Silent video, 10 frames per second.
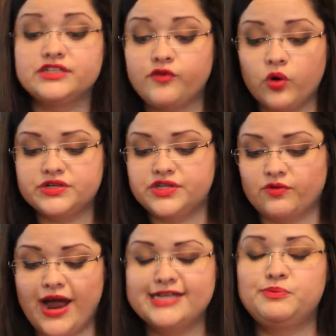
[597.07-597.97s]
And of course the
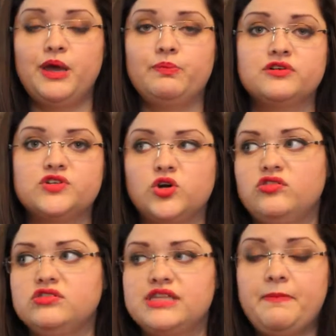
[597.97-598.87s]
rice paper
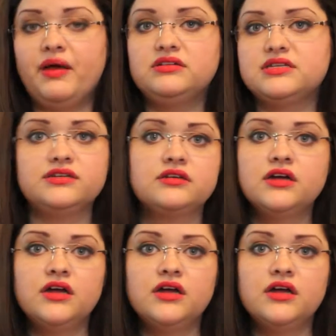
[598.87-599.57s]
circles, they melted.